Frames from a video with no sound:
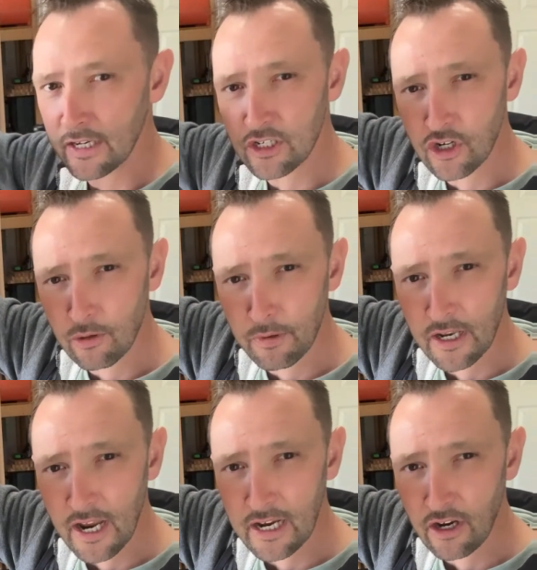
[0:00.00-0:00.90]
is going to be
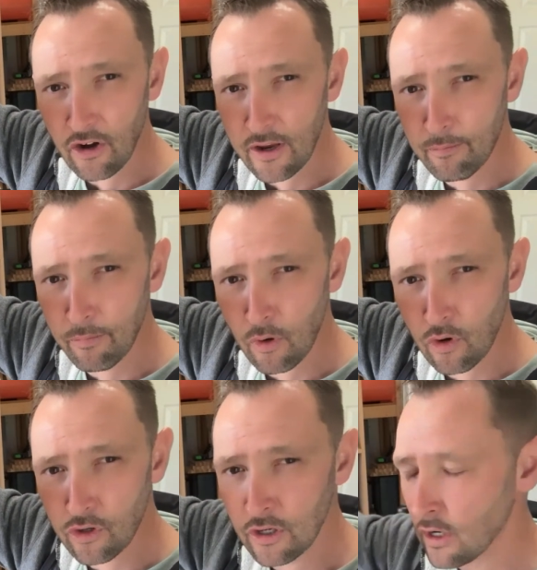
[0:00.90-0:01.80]
an end grain
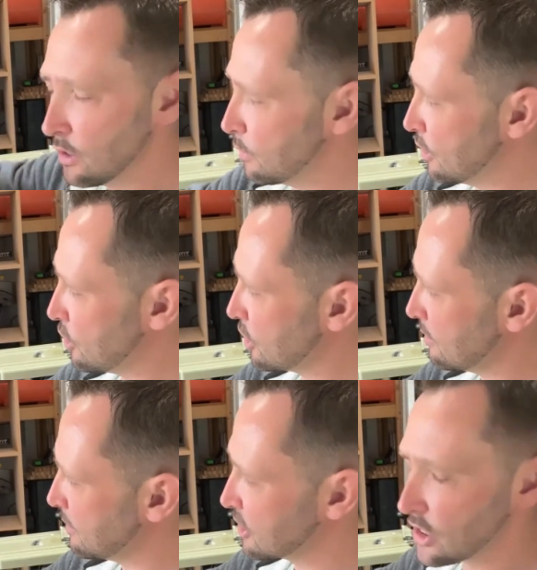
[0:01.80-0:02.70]
board. We're not going to
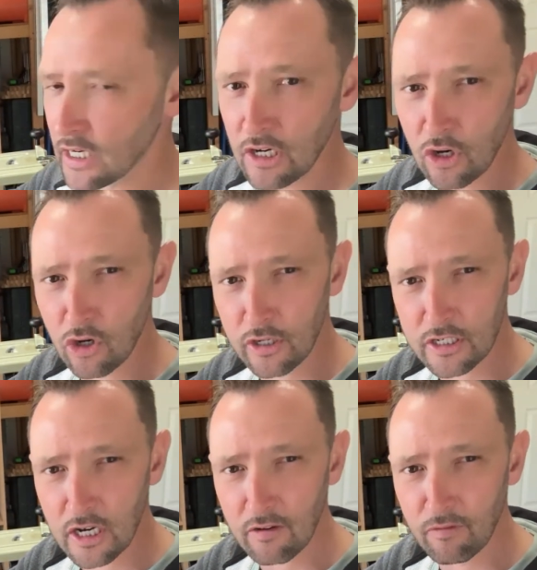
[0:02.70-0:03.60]
be seeing a lot of
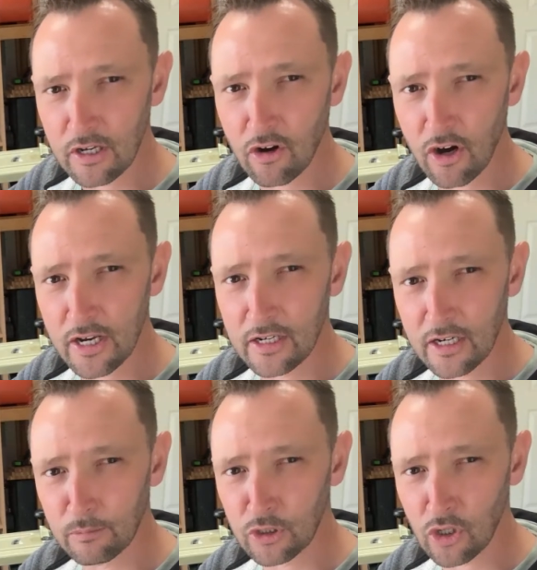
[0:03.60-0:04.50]
this lovely grain that
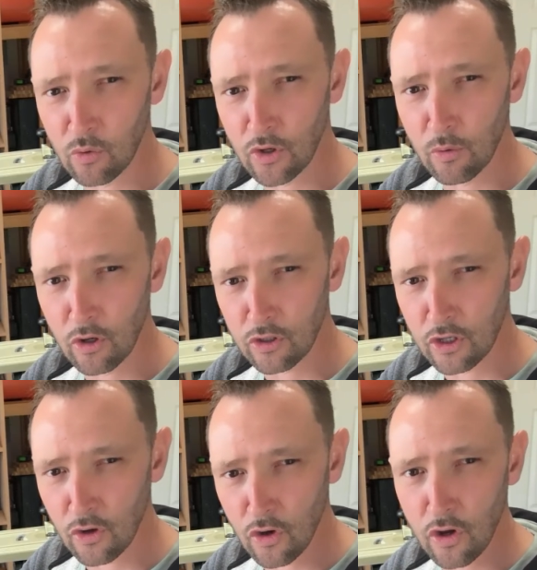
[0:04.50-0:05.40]
I'm showing you on
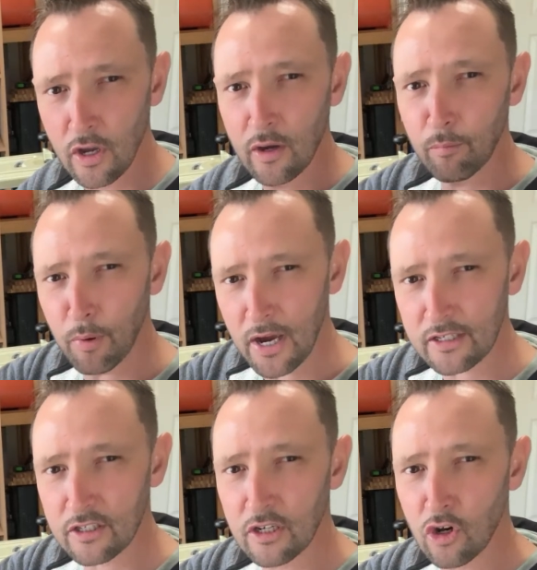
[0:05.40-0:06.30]
here.
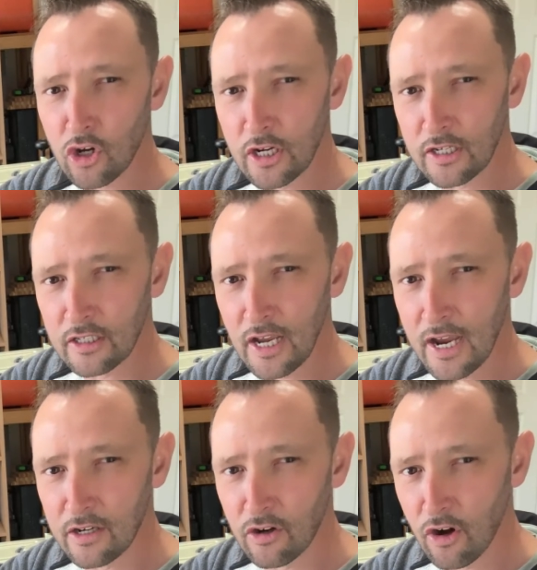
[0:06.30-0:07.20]
But looking at the
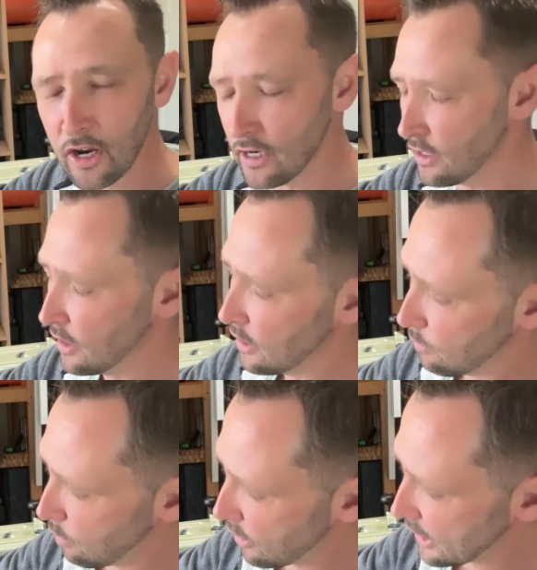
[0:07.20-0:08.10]
end grain,
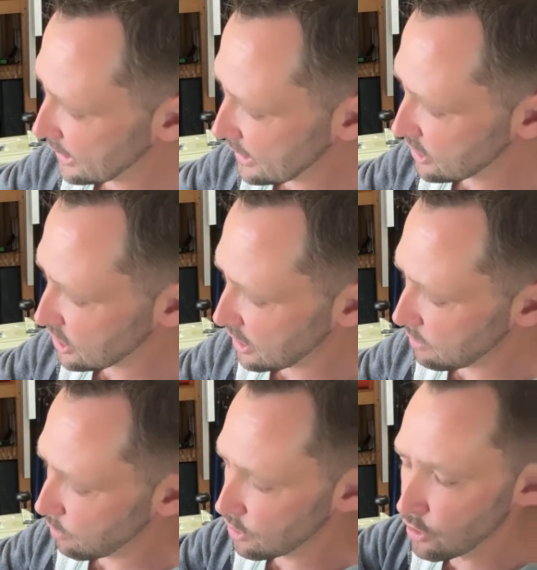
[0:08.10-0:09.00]
what I can see,
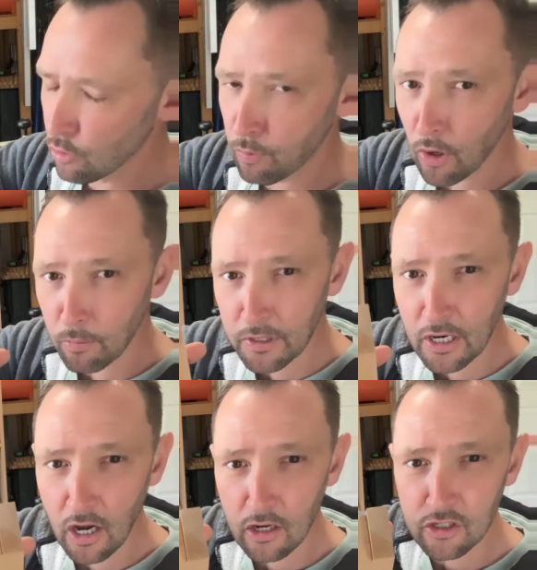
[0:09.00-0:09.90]
what you probably
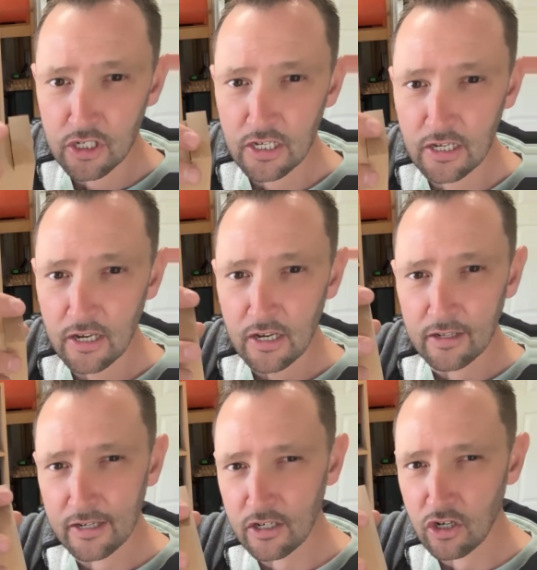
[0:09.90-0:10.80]
can't see,
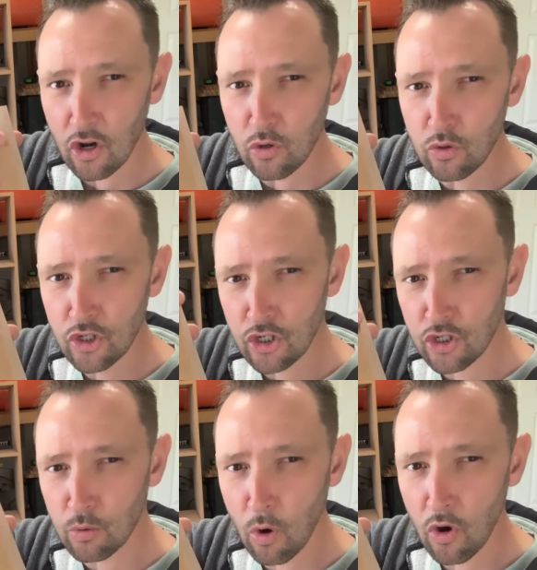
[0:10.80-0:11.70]
there is loads of
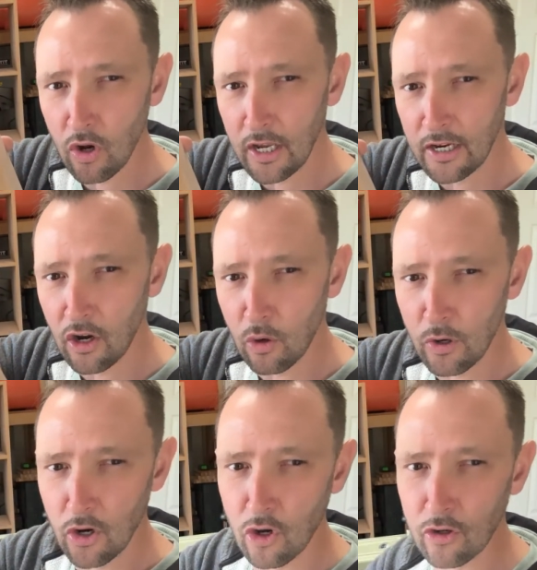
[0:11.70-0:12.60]
swirling
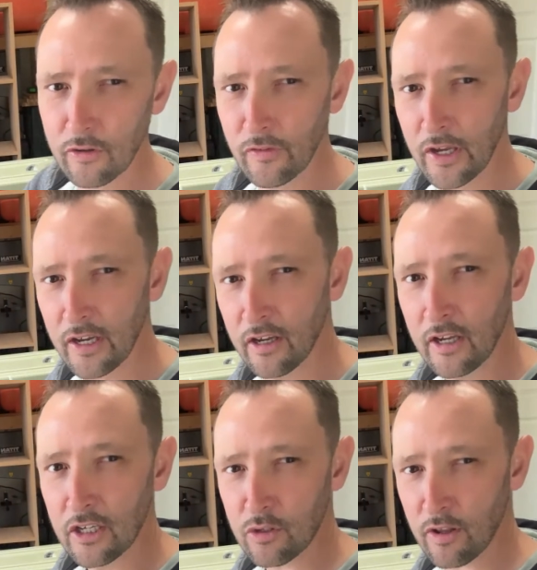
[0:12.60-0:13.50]
going on in there.
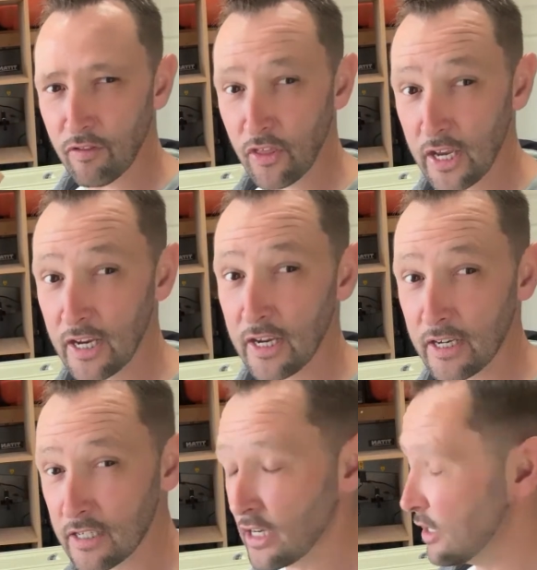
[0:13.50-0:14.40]
So I think it
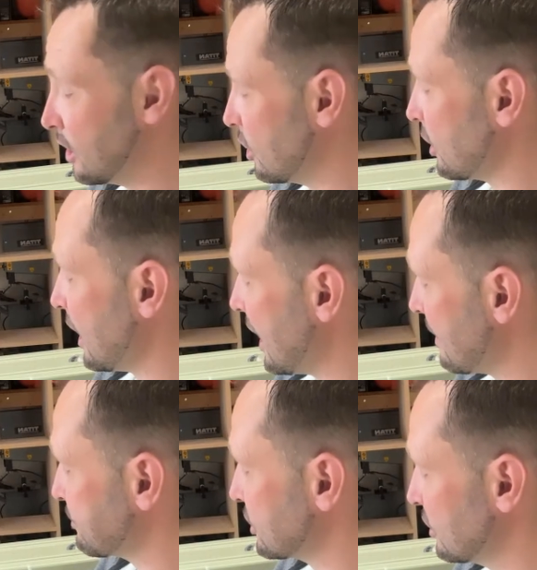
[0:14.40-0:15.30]
is going to look
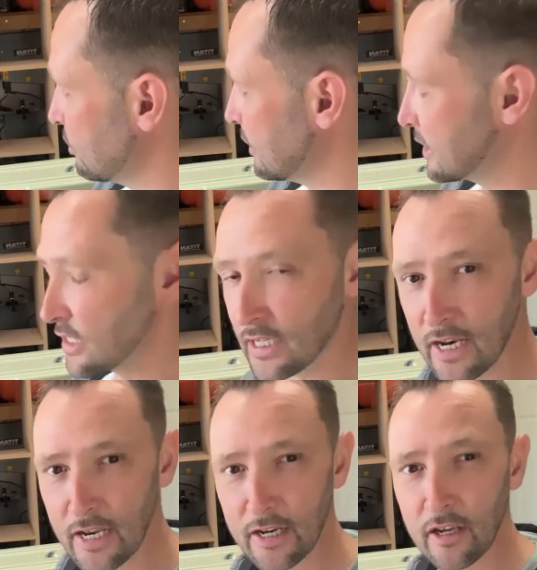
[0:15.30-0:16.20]
absolutely
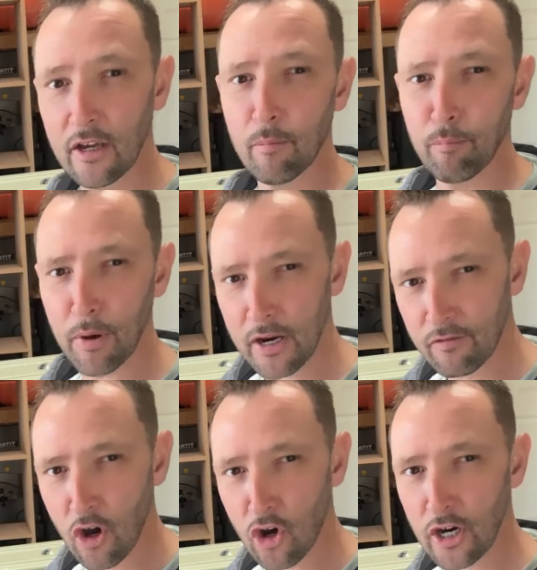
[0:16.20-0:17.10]
stunning. But I've
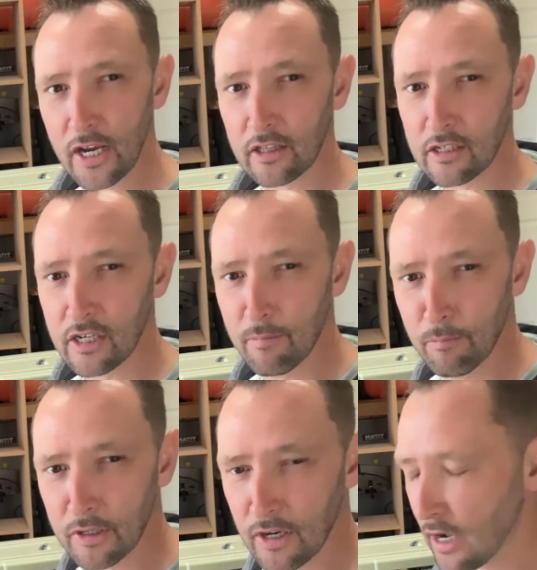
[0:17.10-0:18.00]
got to get the
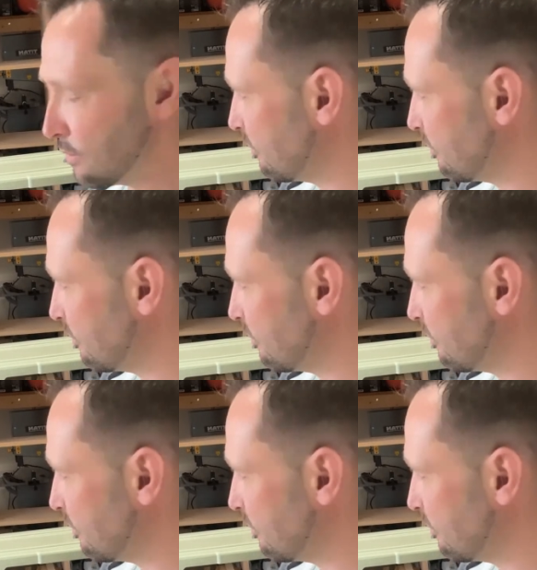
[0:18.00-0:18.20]
timber down